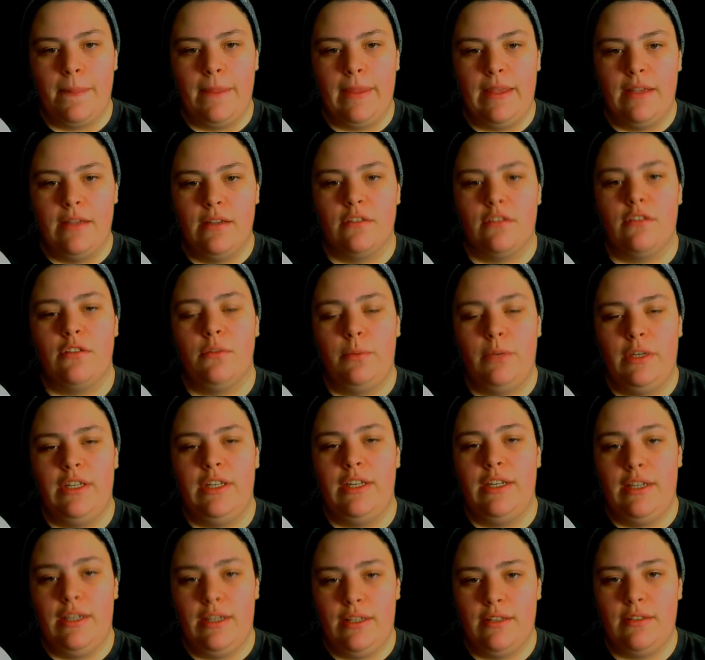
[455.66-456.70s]
So when
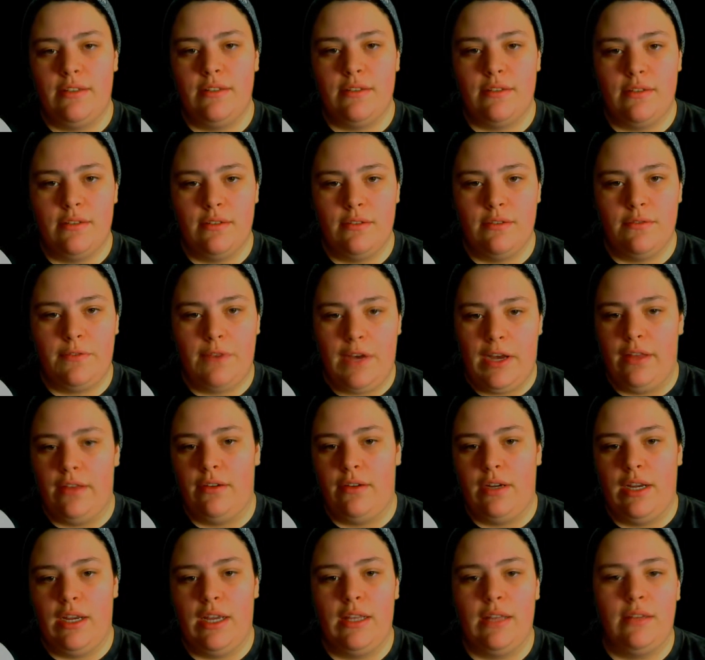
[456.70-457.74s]
his
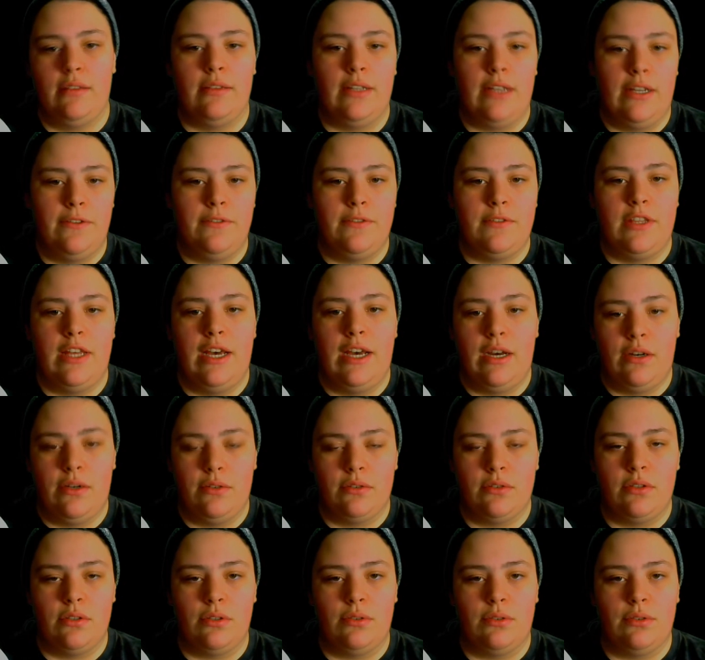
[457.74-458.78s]
father had left the
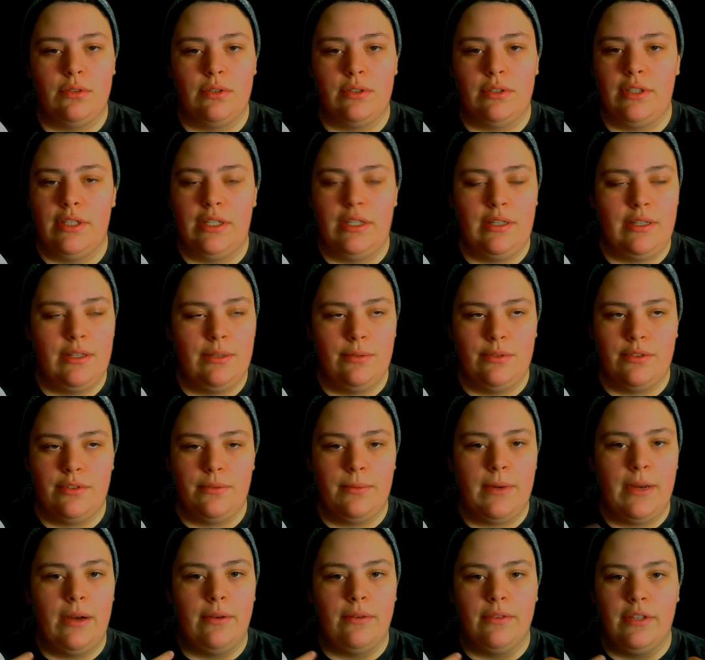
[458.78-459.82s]
household, it was
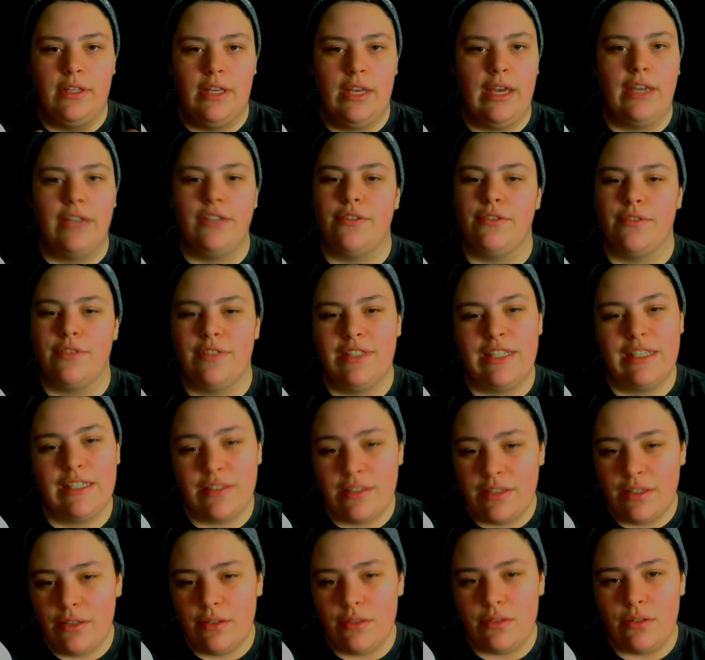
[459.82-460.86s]
around the age of
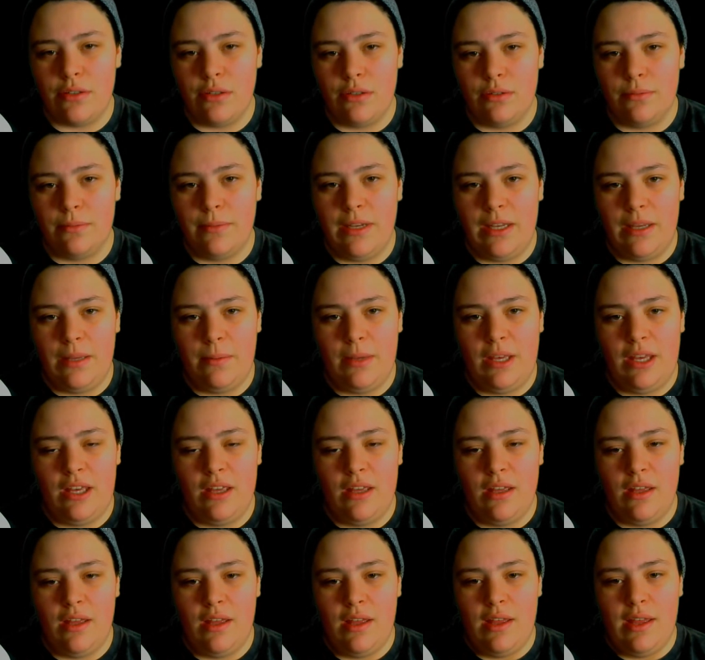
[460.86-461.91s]
6 years old maybe,
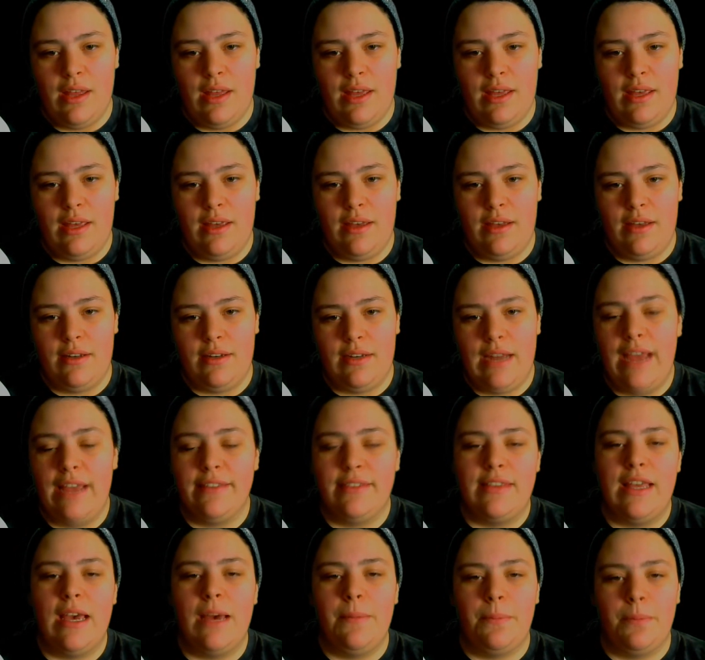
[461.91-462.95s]
and
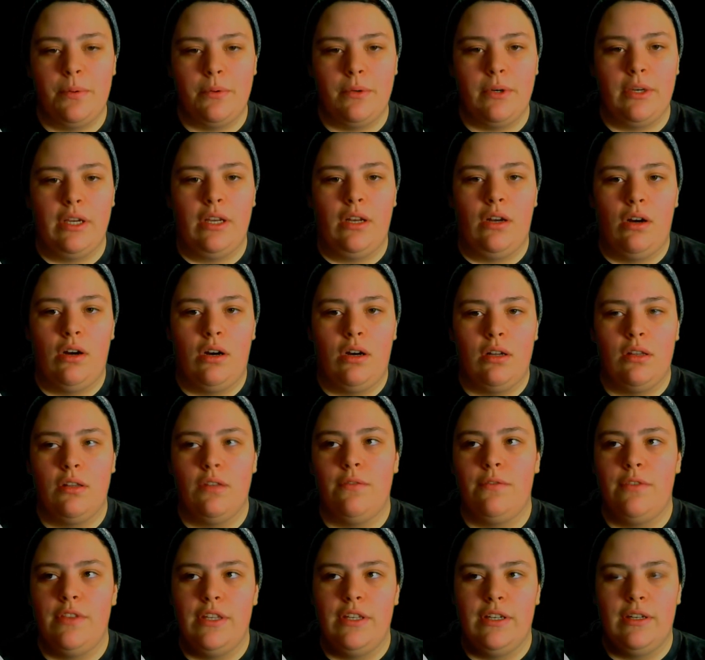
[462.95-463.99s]
at that point all
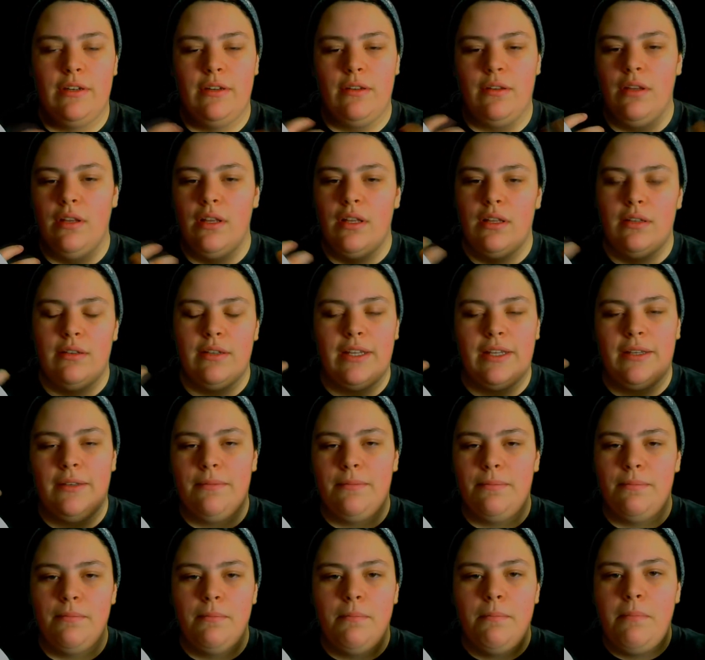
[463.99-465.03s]
of the like
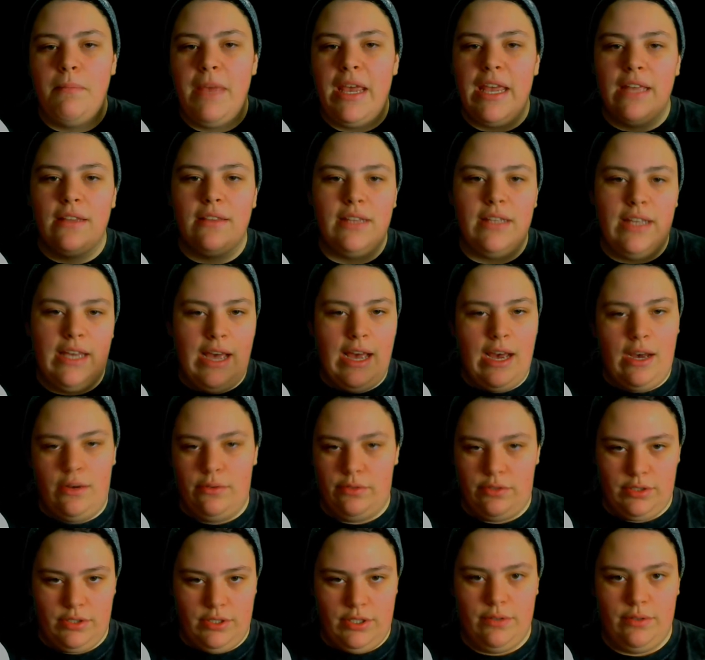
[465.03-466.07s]
manly
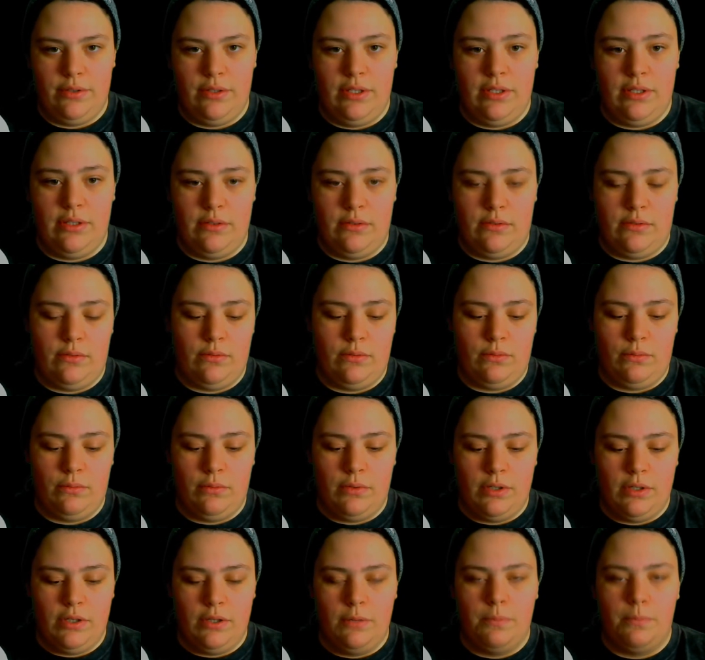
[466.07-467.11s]
house duties
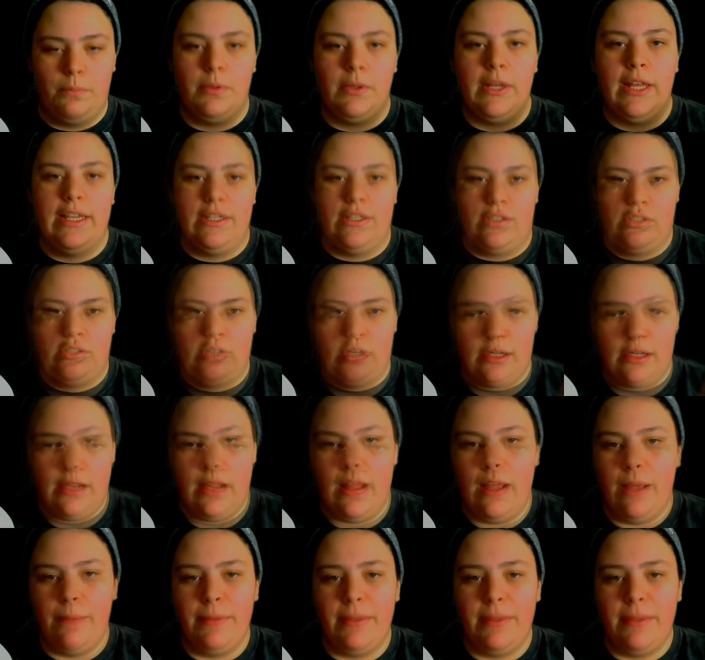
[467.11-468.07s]
were placed on him.